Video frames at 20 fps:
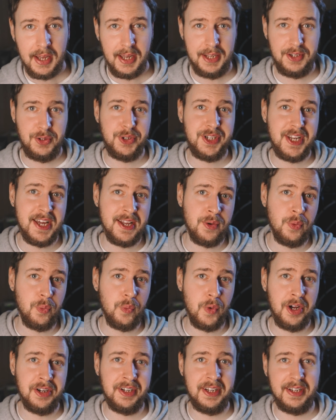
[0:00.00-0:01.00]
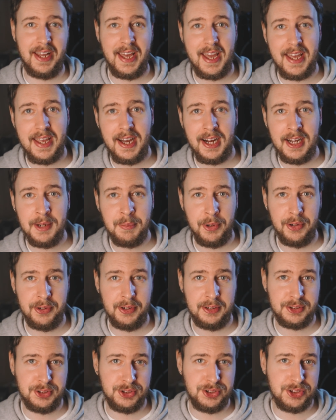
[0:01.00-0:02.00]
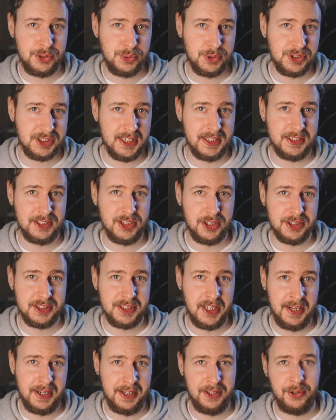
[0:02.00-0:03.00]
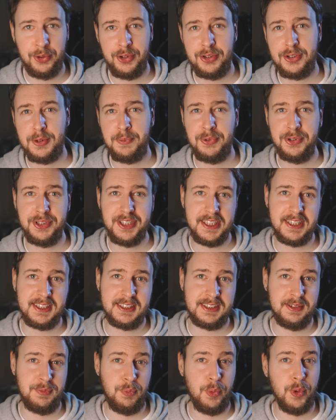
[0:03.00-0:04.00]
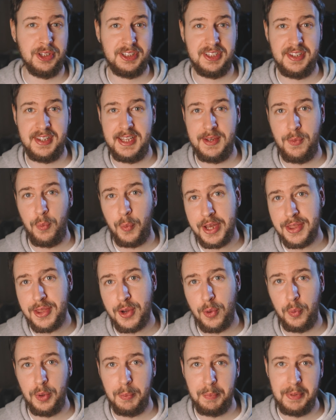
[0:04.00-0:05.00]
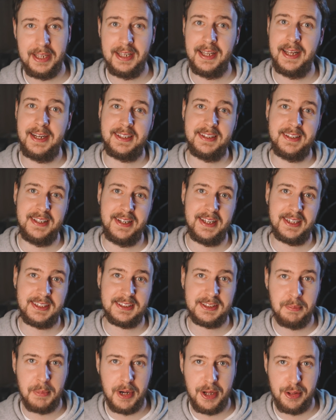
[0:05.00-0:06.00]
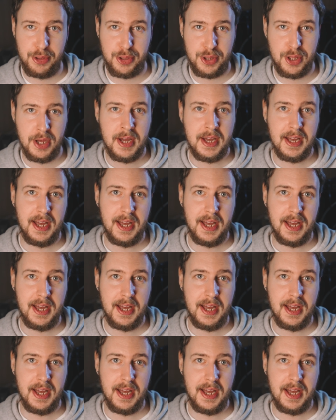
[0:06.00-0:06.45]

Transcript: and you then run an AI model to use that data in order to predict what the weather will be like the next month.